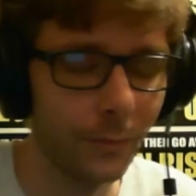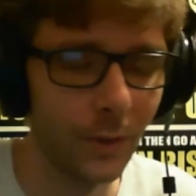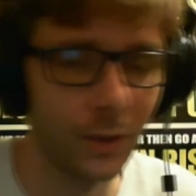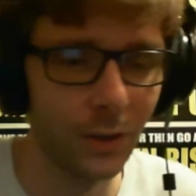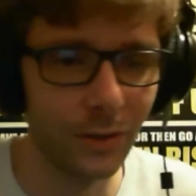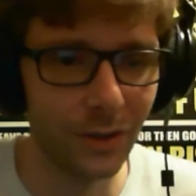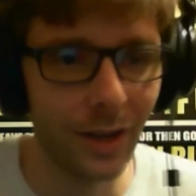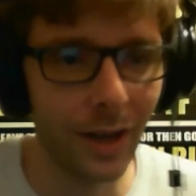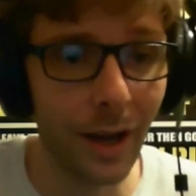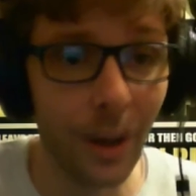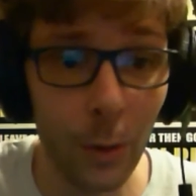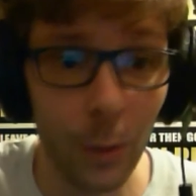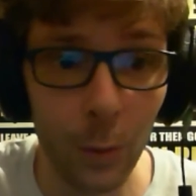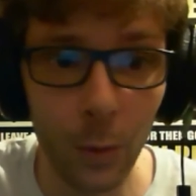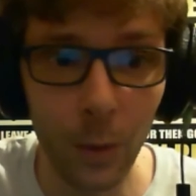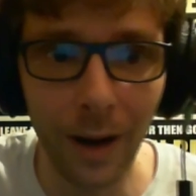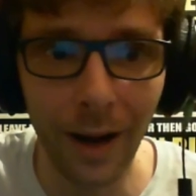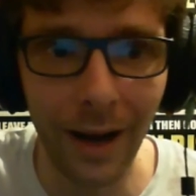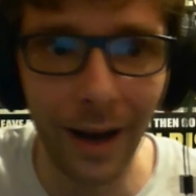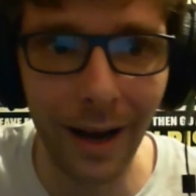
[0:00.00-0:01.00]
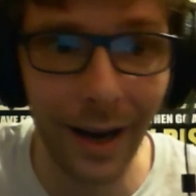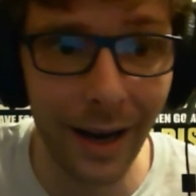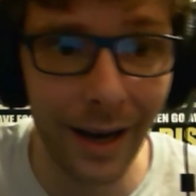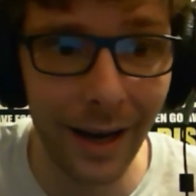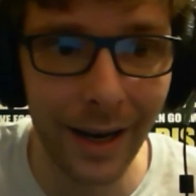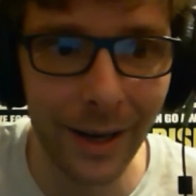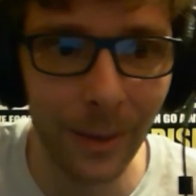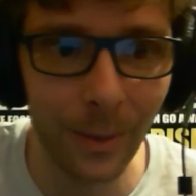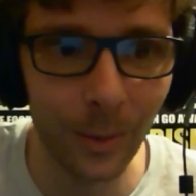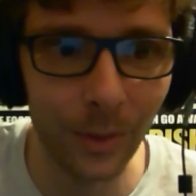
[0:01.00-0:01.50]
So,
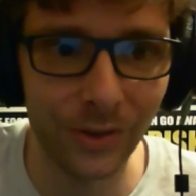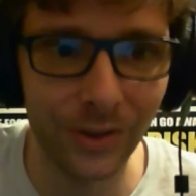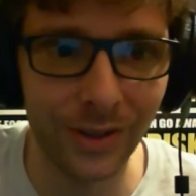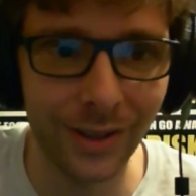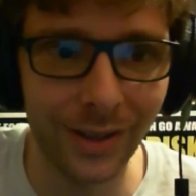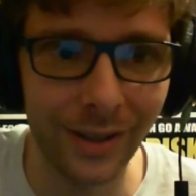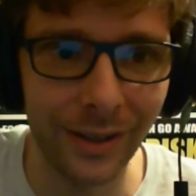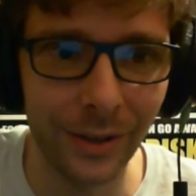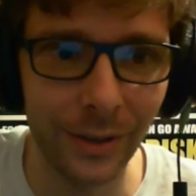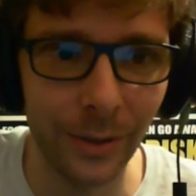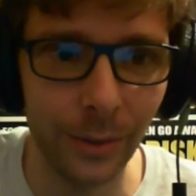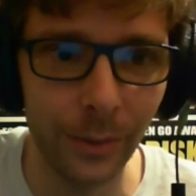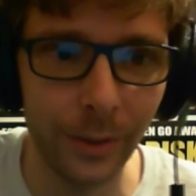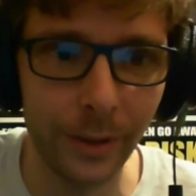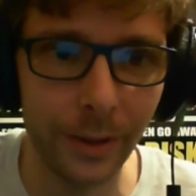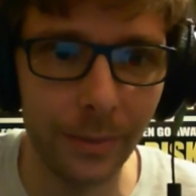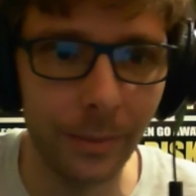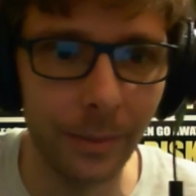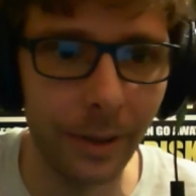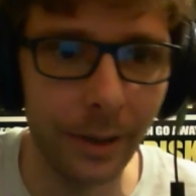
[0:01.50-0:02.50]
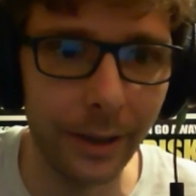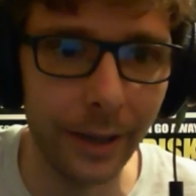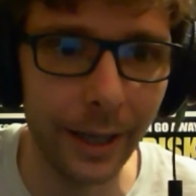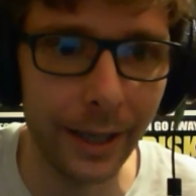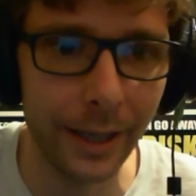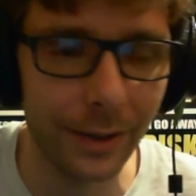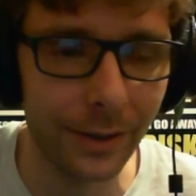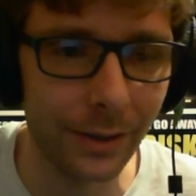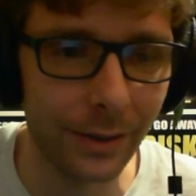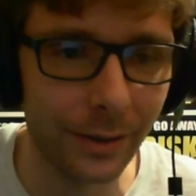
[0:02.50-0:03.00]
I will see you in my
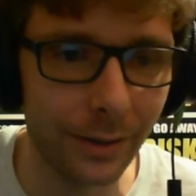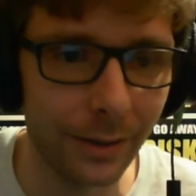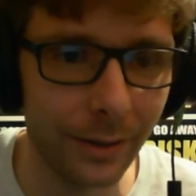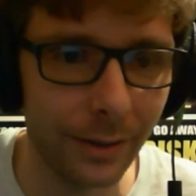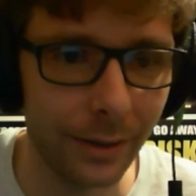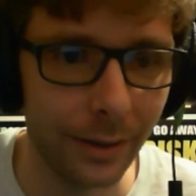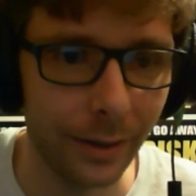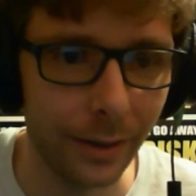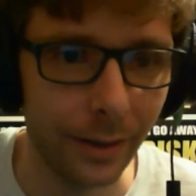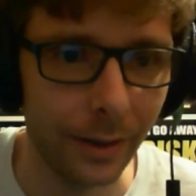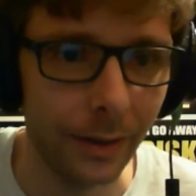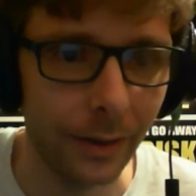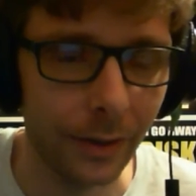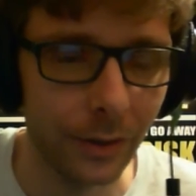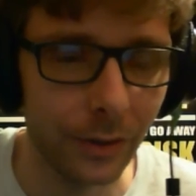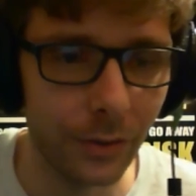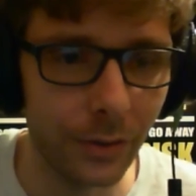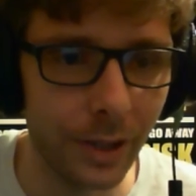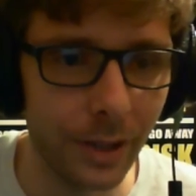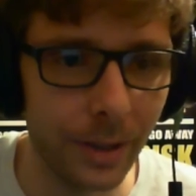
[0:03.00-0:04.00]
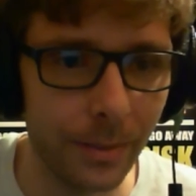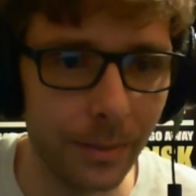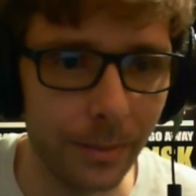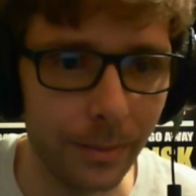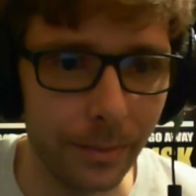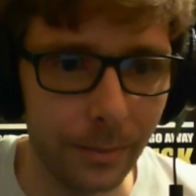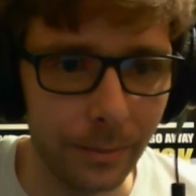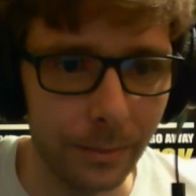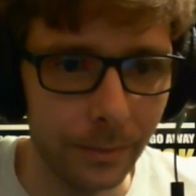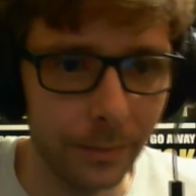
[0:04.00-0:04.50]
next stream,
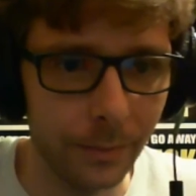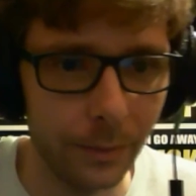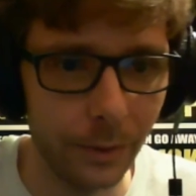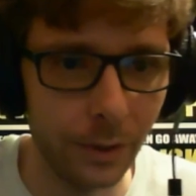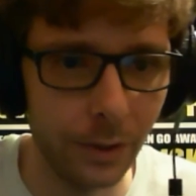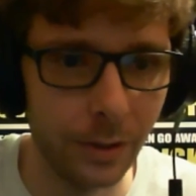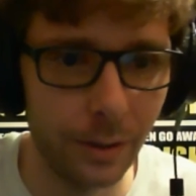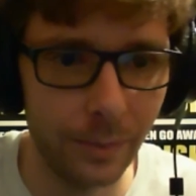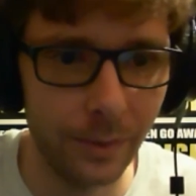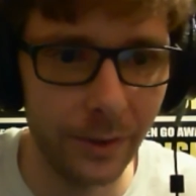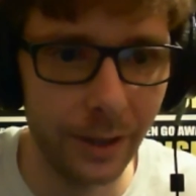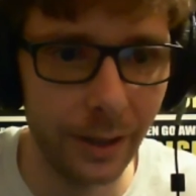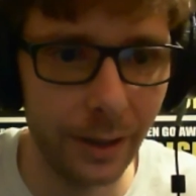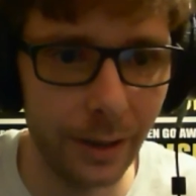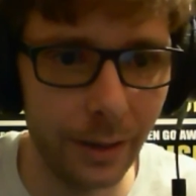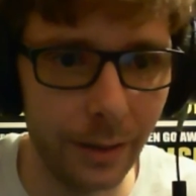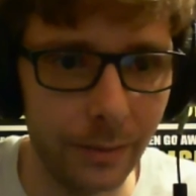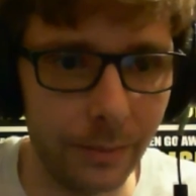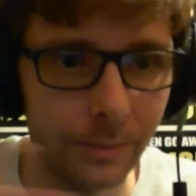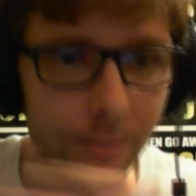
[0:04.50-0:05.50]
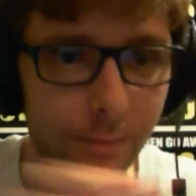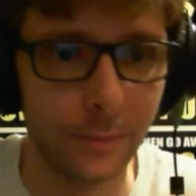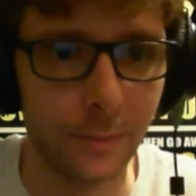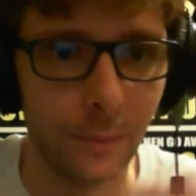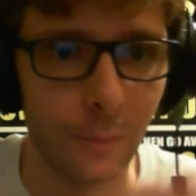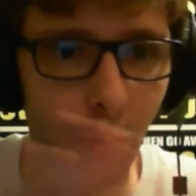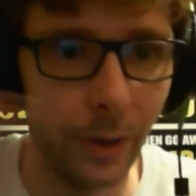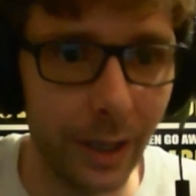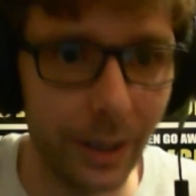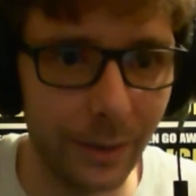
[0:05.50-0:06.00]
YouTube video,
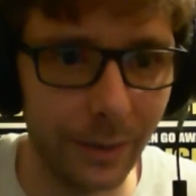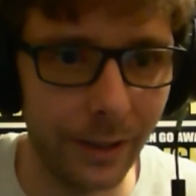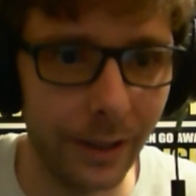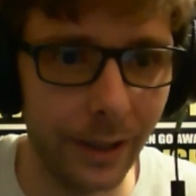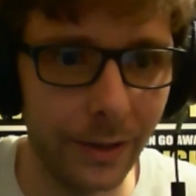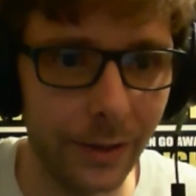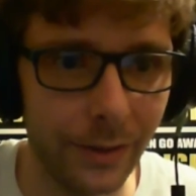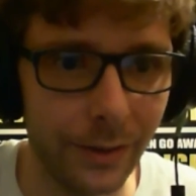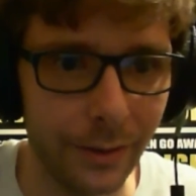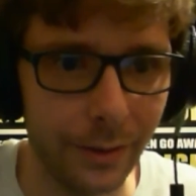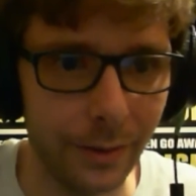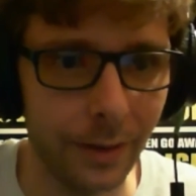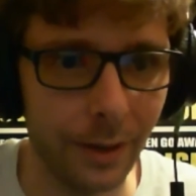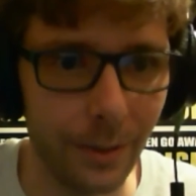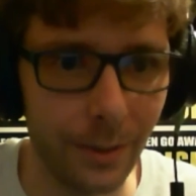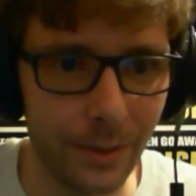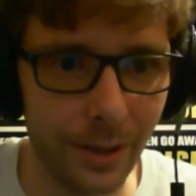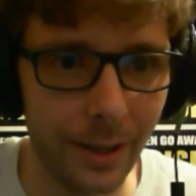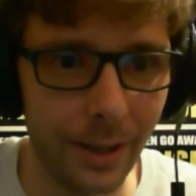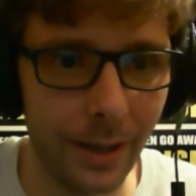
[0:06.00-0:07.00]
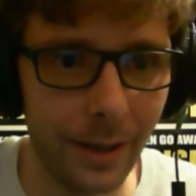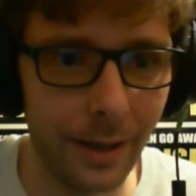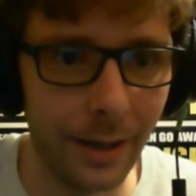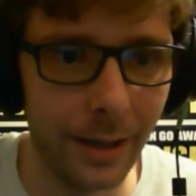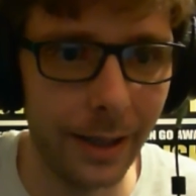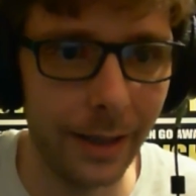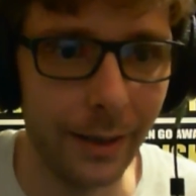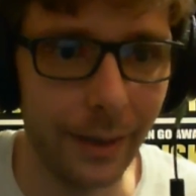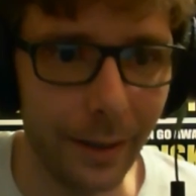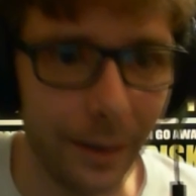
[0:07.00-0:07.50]
Whatever it is, come say
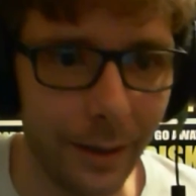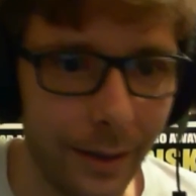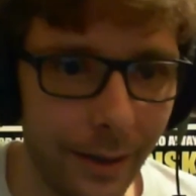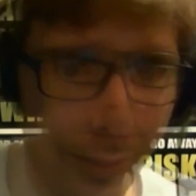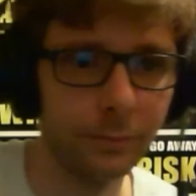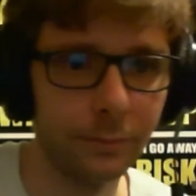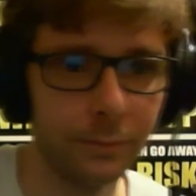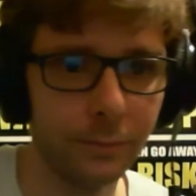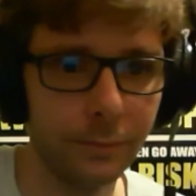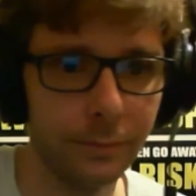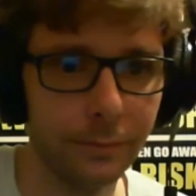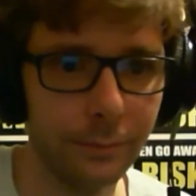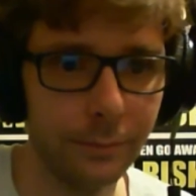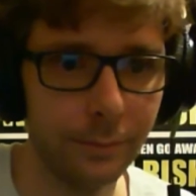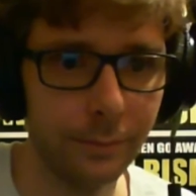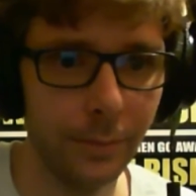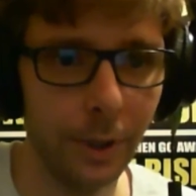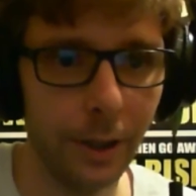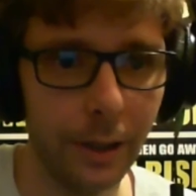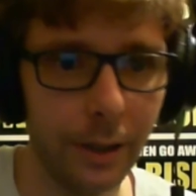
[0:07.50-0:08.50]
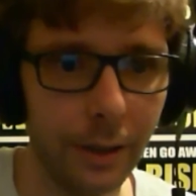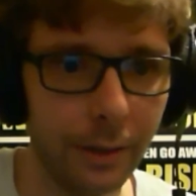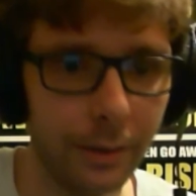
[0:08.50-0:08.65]
hi. Bye.